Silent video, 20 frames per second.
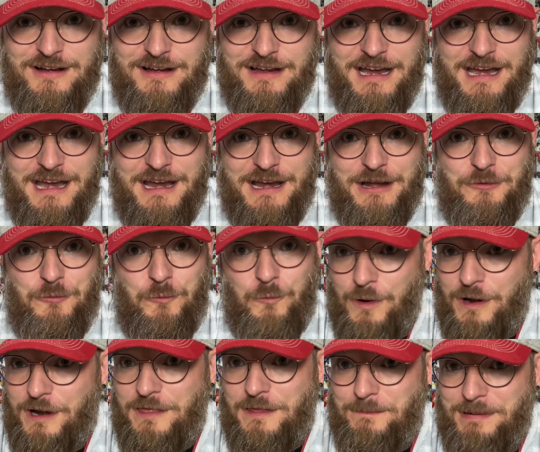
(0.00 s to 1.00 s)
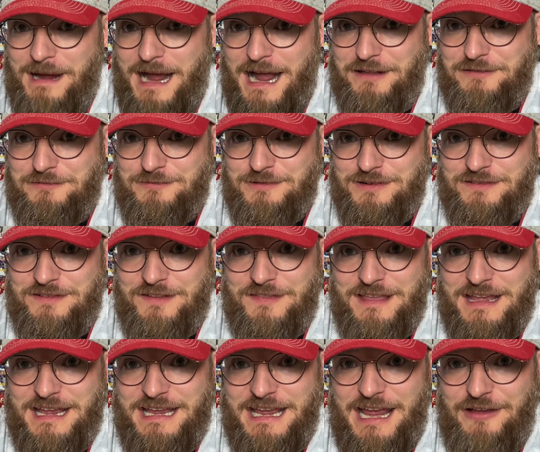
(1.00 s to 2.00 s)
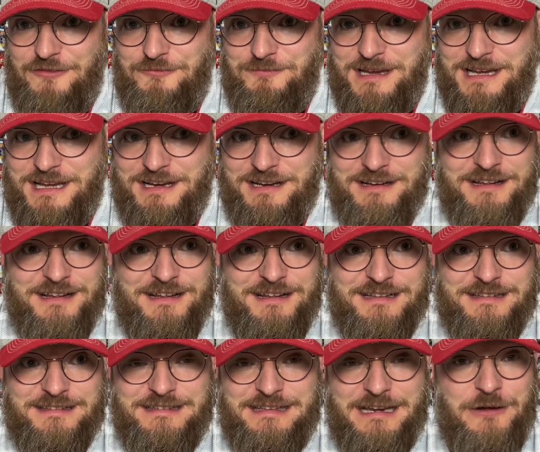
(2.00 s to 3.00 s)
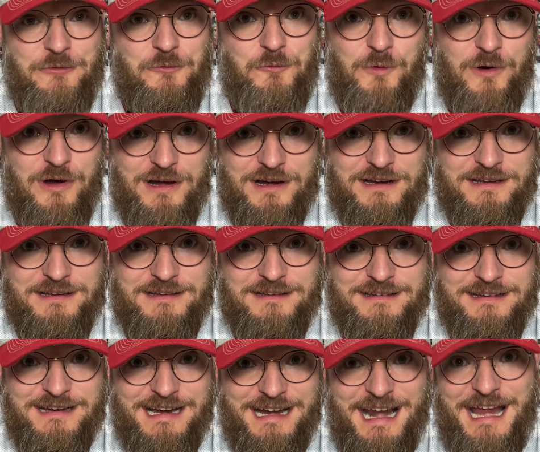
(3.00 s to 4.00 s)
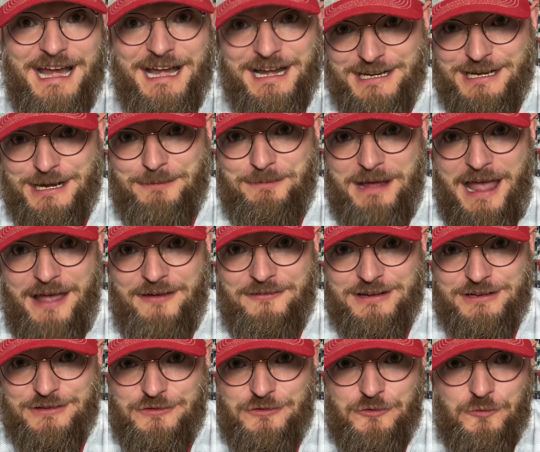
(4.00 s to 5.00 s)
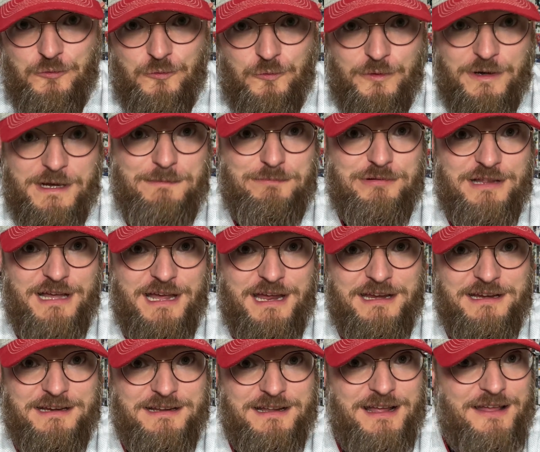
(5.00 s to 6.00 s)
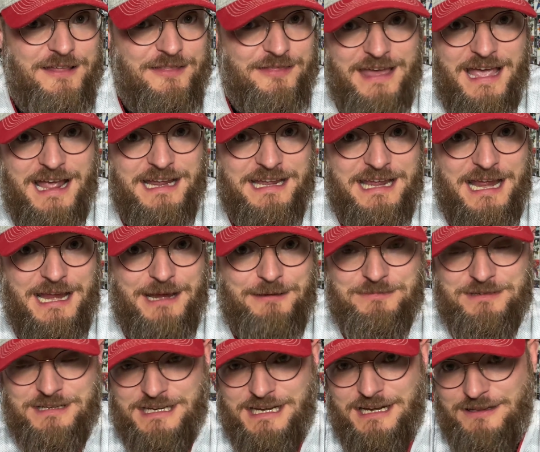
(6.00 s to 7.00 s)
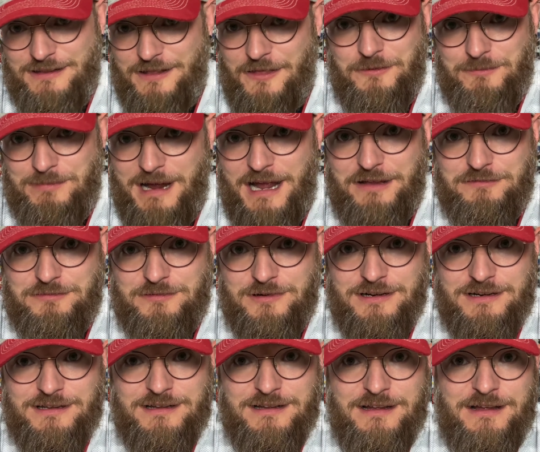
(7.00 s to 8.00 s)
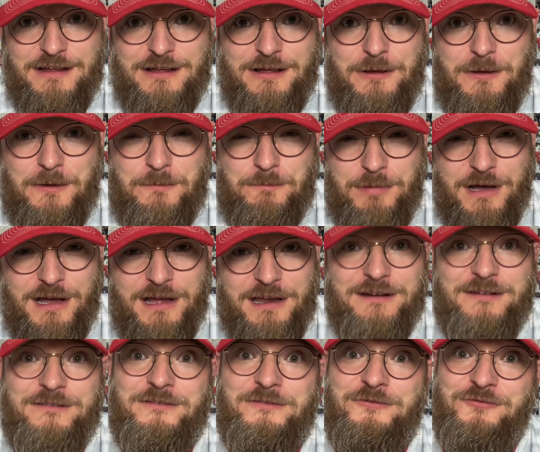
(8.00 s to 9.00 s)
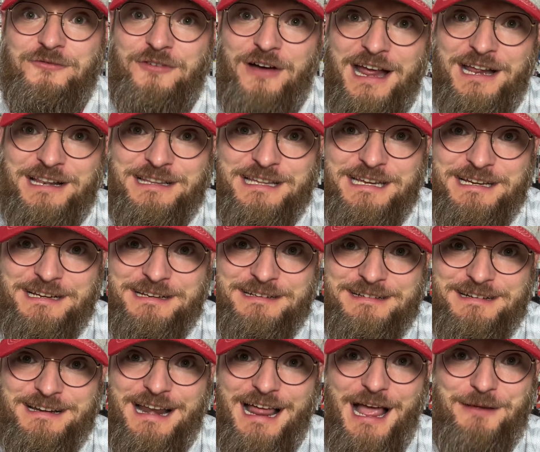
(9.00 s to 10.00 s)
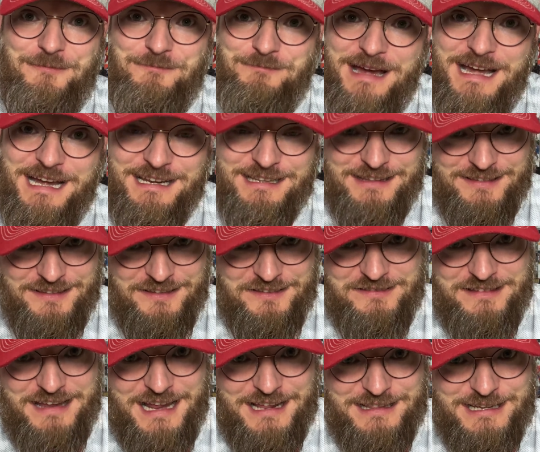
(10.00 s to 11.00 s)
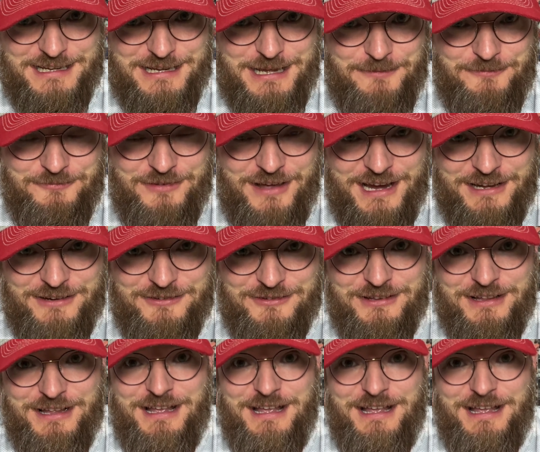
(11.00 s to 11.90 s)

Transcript: And one of the passwords that they gave me didn't work, and I ended up having to replay that game to get another password. But finally, I made it to the Stanley Cup final.